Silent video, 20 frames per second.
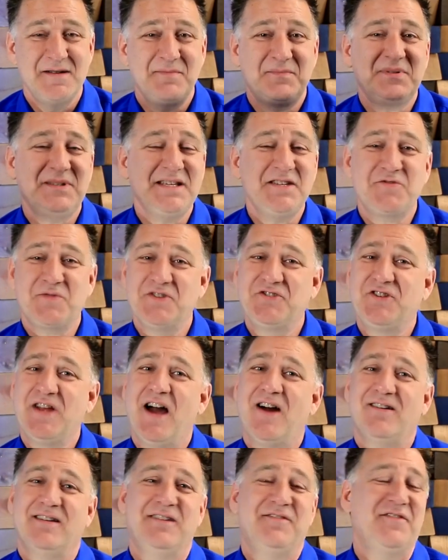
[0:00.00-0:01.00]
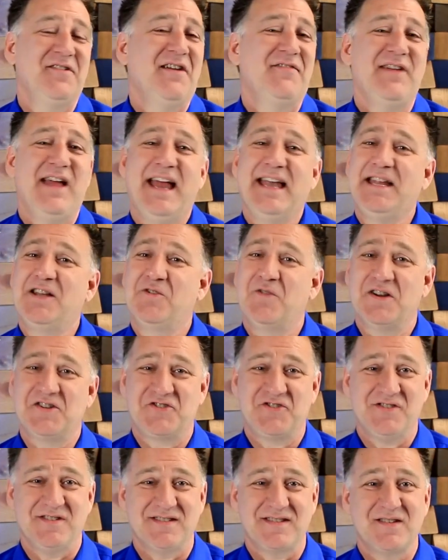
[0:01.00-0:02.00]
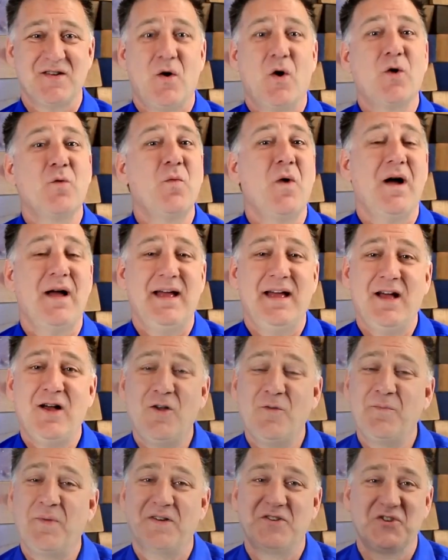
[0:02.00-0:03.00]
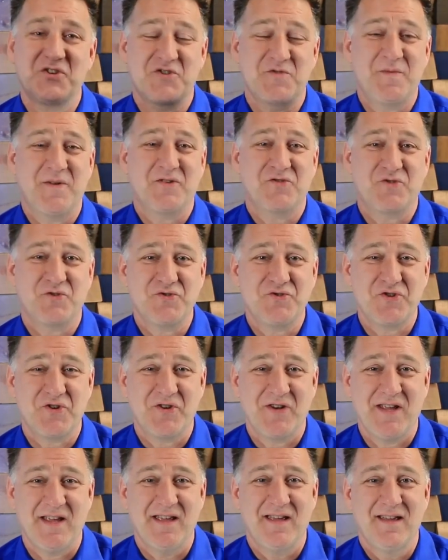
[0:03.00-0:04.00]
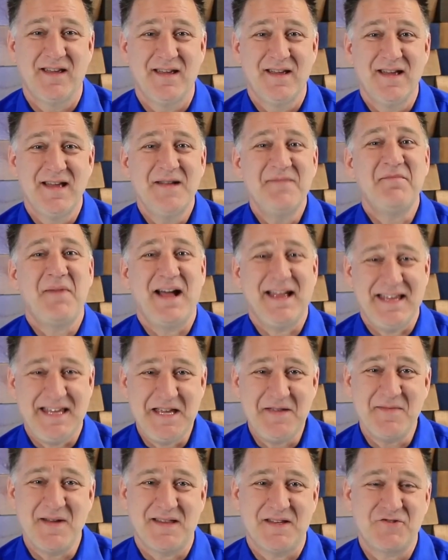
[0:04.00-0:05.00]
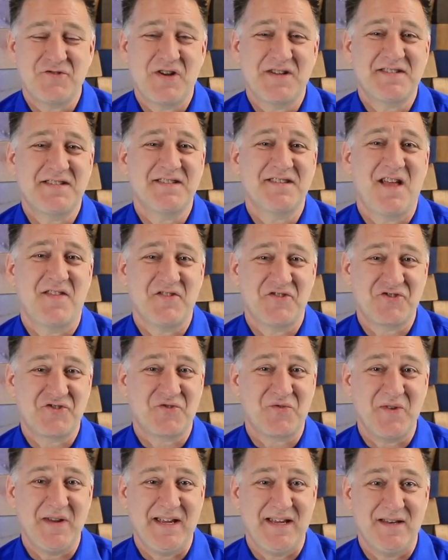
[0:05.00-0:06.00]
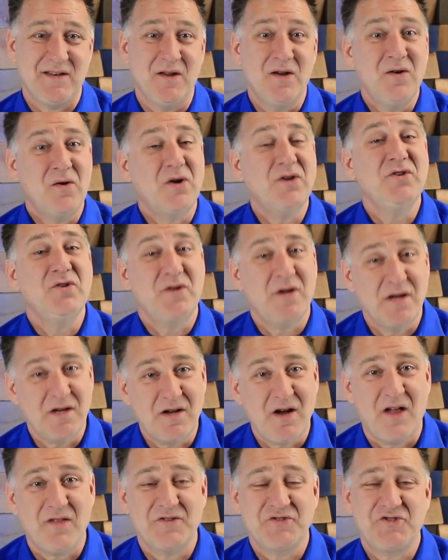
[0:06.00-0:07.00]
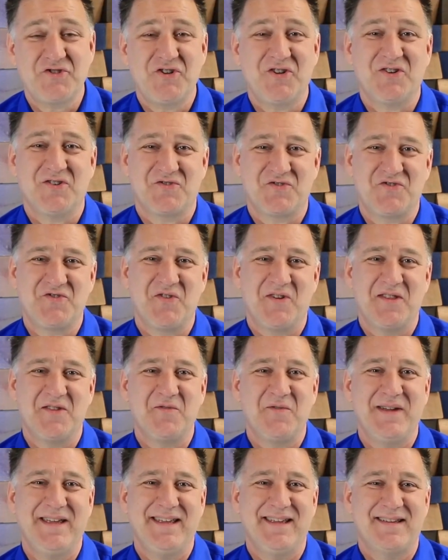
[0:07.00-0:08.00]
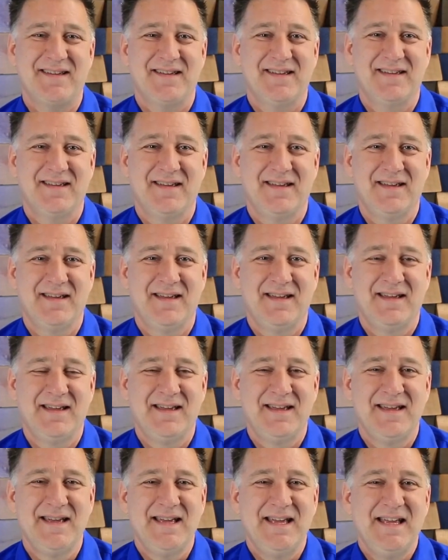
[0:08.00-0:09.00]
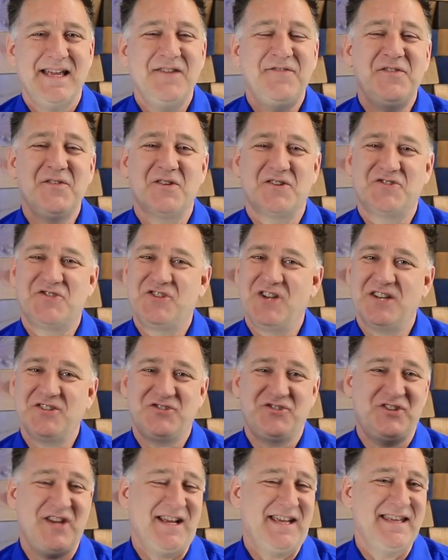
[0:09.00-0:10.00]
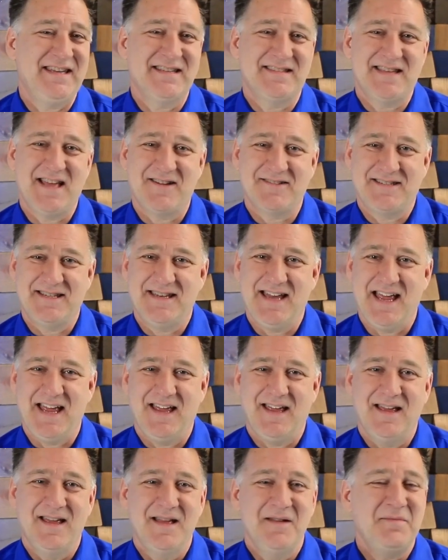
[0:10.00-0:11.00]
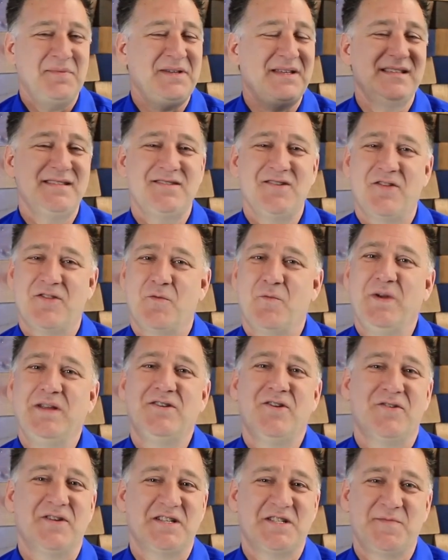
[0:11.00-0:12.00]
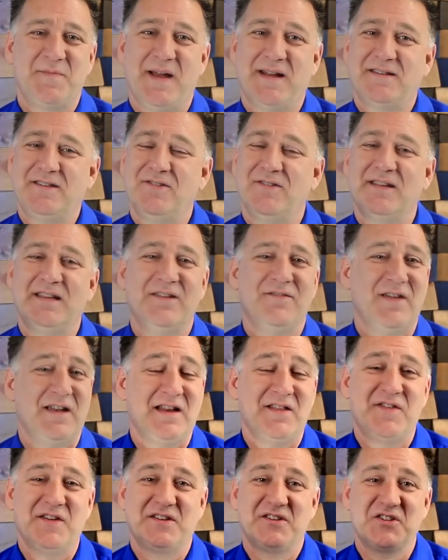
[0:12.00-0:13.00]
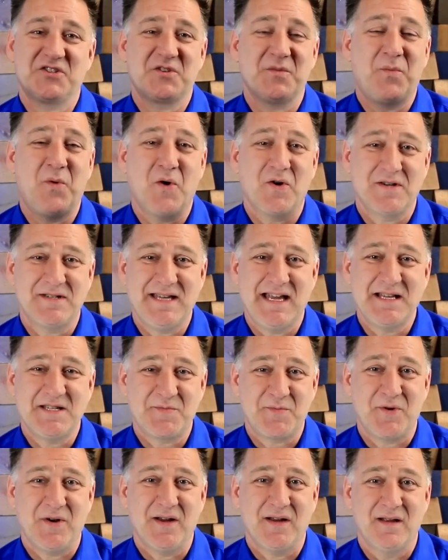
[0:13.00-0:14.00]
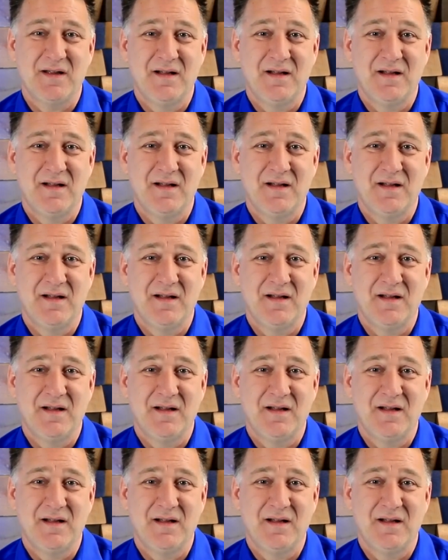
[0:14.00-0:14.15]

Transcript: Please reach out if you have any questions or want help on your spiritual journey. My email address is on the screen, or you can call the church during the week. If you are just checking us out today, please know that we don't expect you to give anything to support Dayspring.